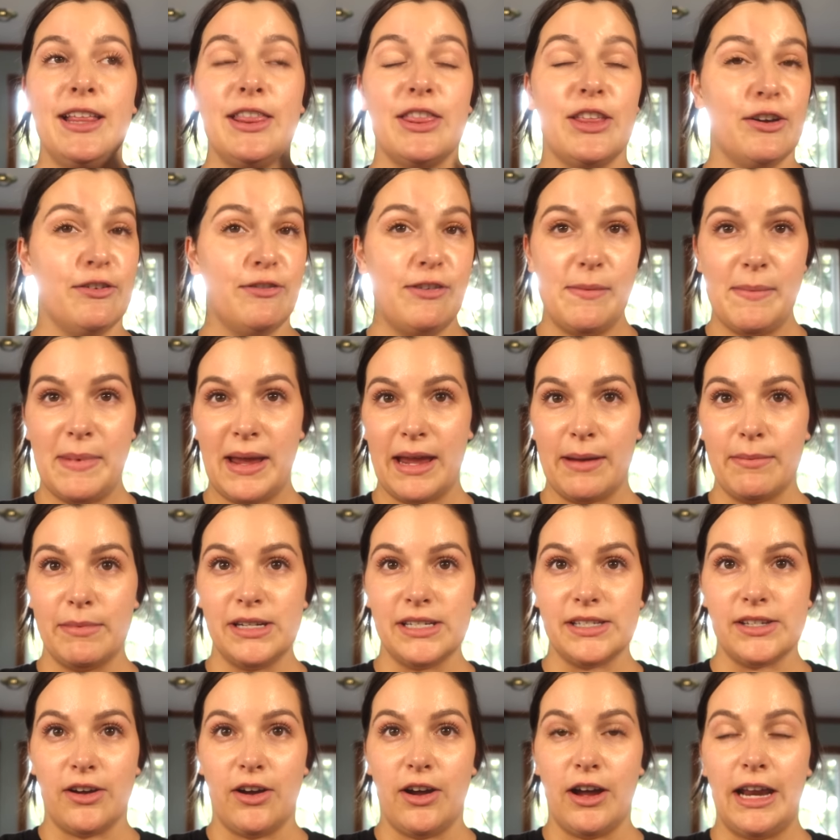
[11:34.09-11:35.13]
They're from
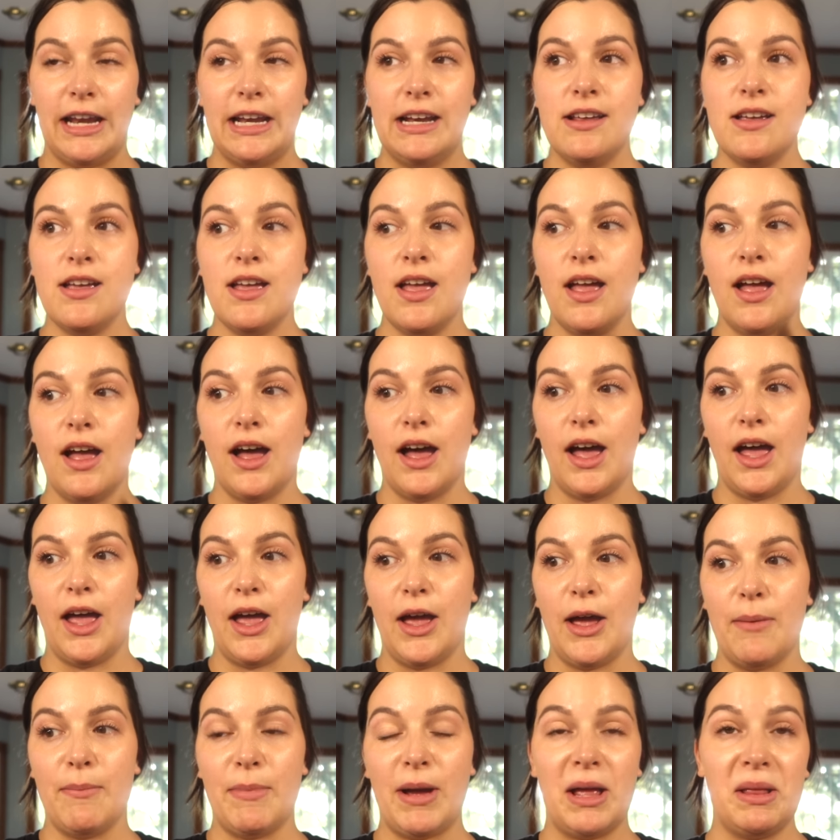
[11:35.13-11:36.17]
Amazon.
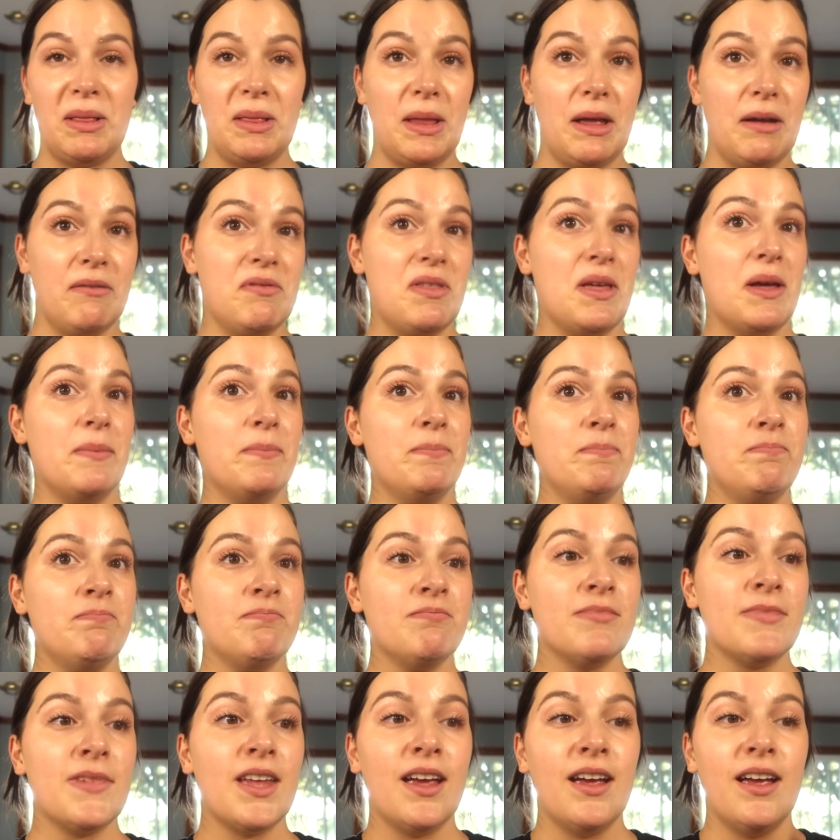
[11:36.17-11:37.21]
I love them.